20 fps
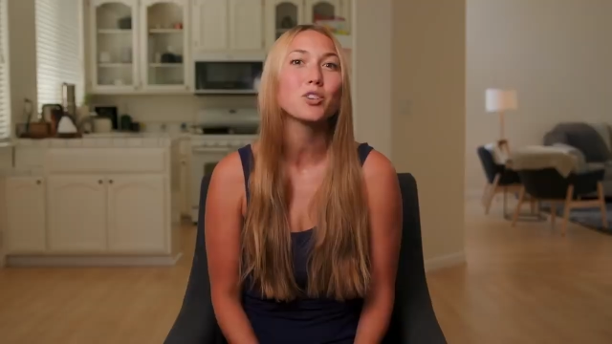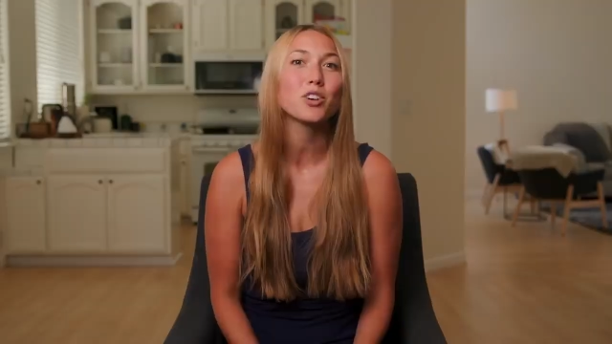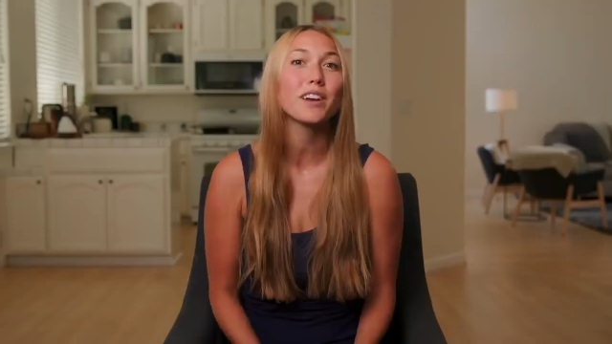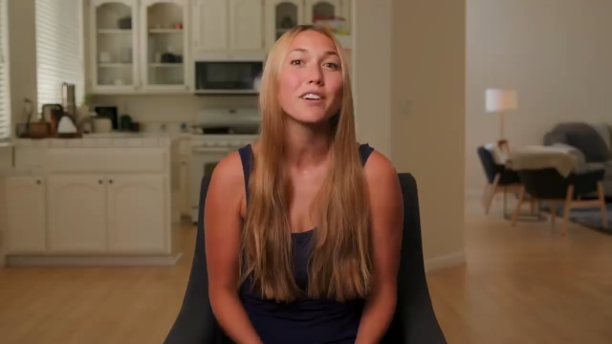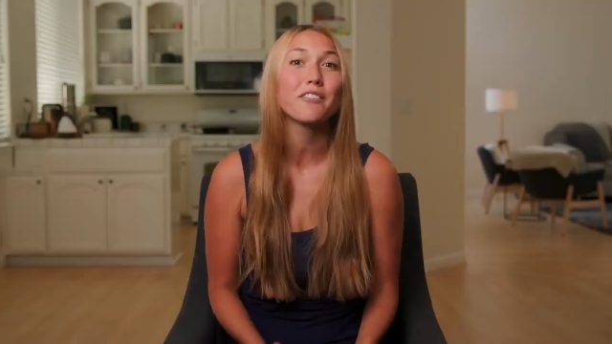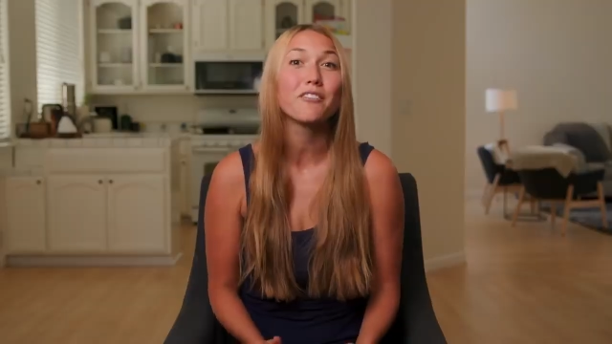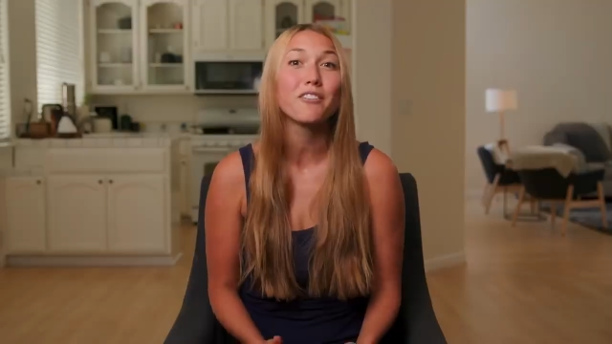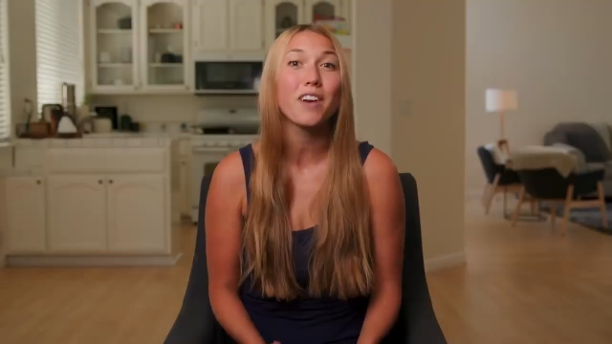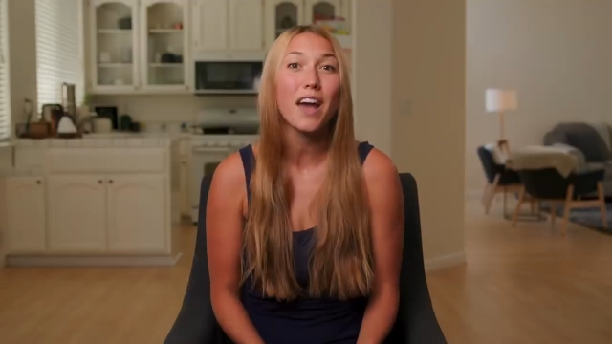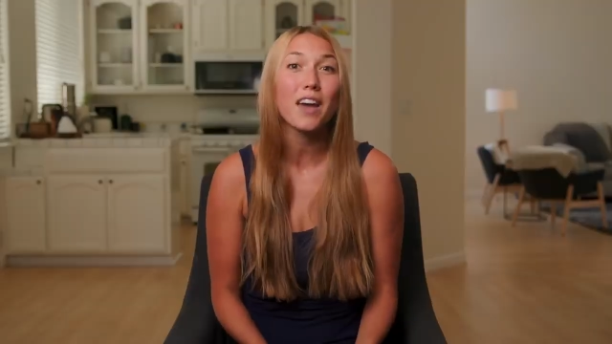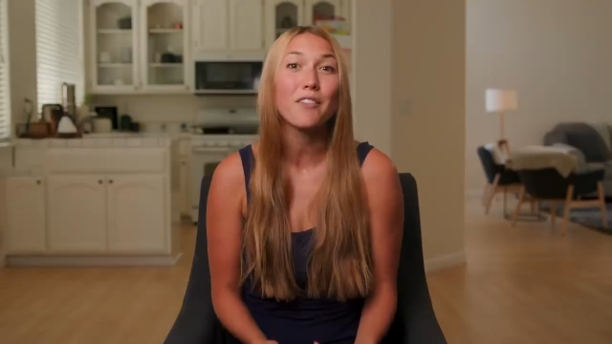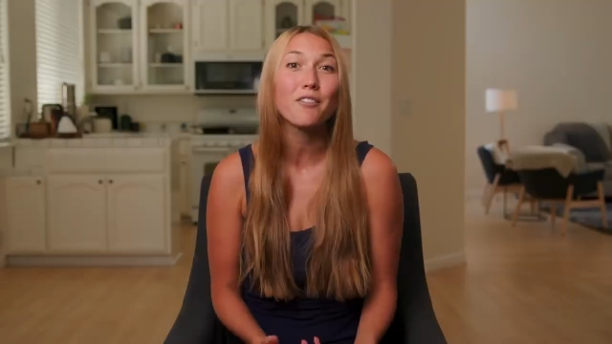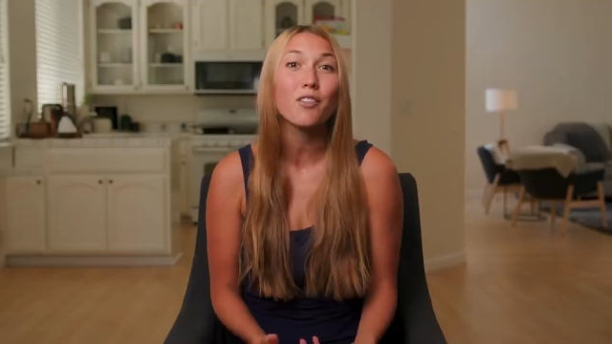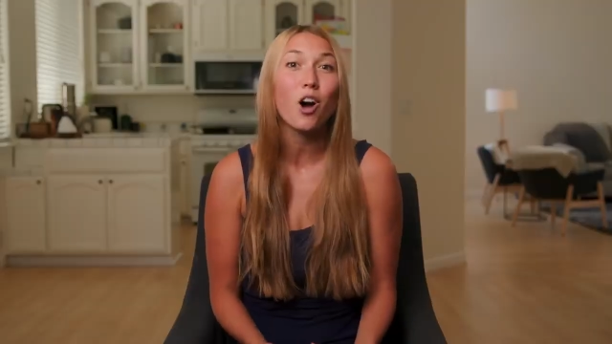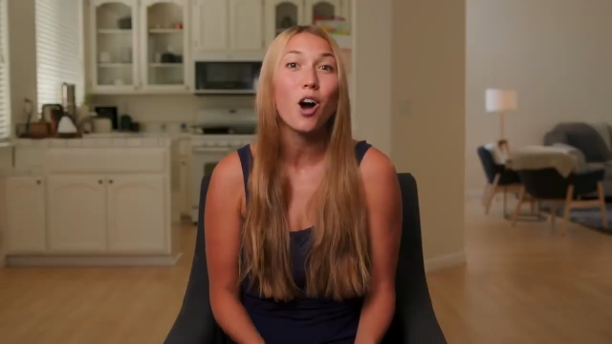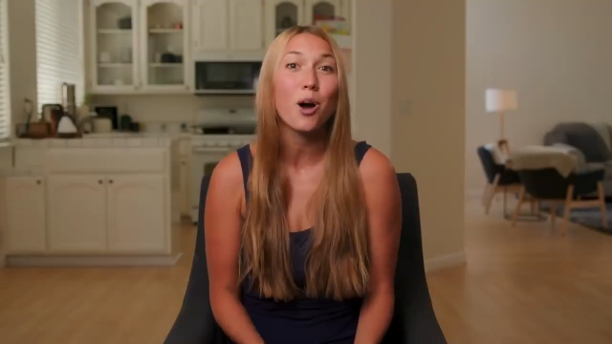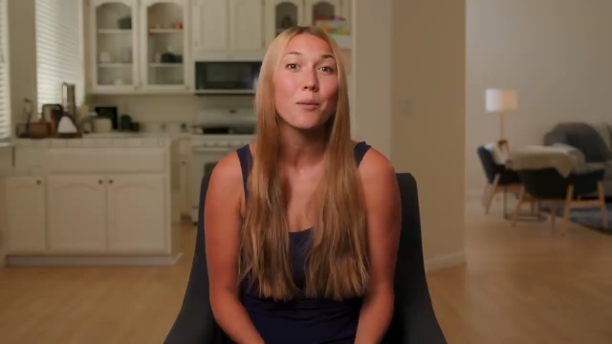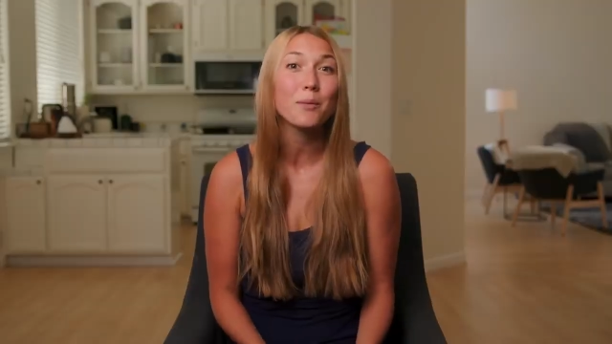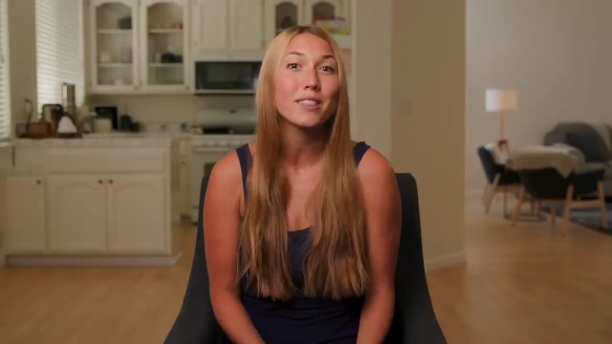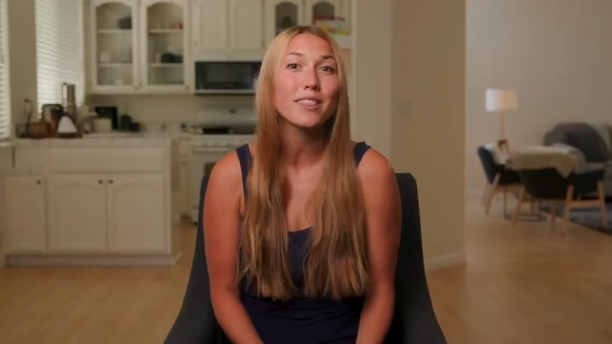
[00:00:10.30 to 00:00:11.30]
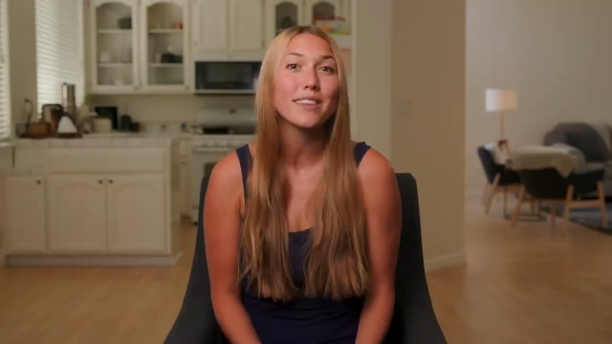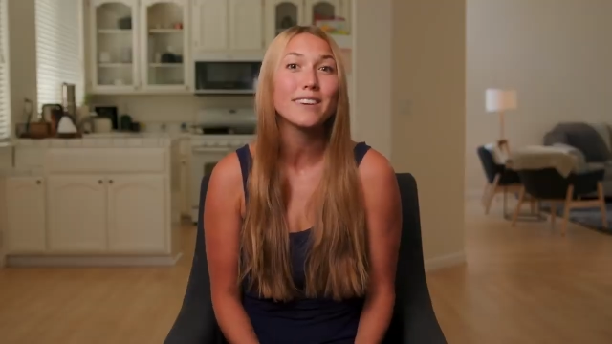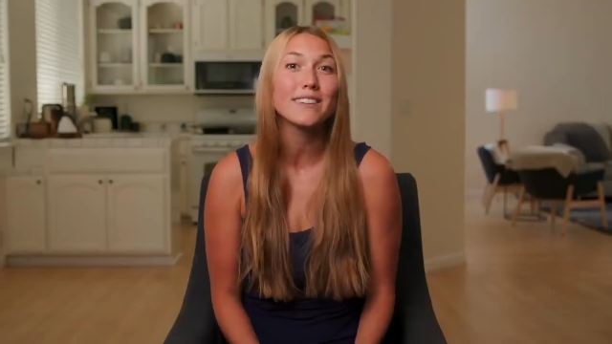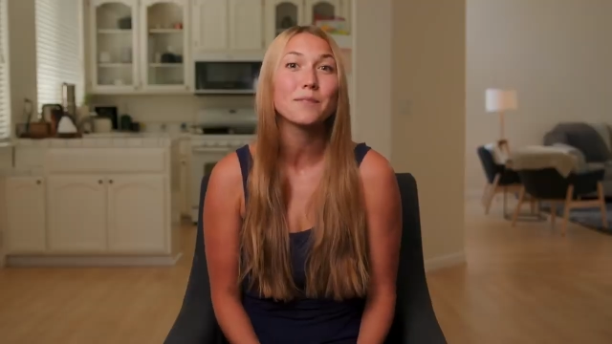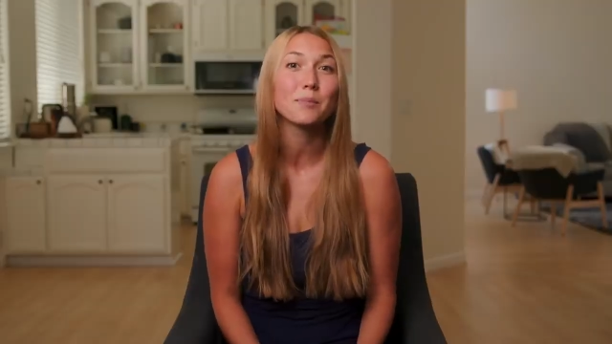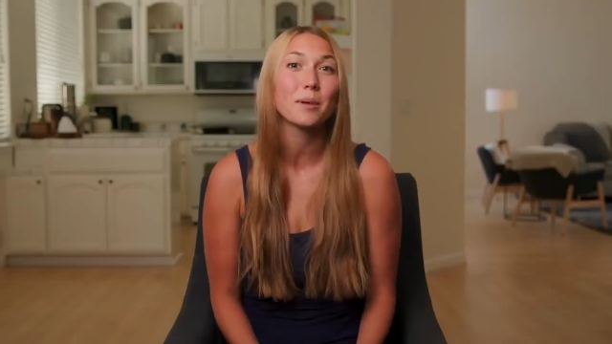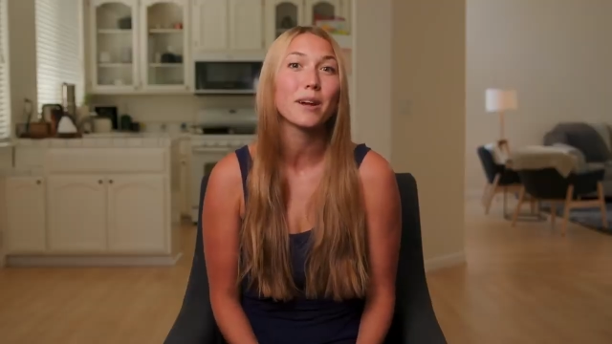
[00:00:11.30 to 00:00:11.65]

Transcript: sharing 5 common things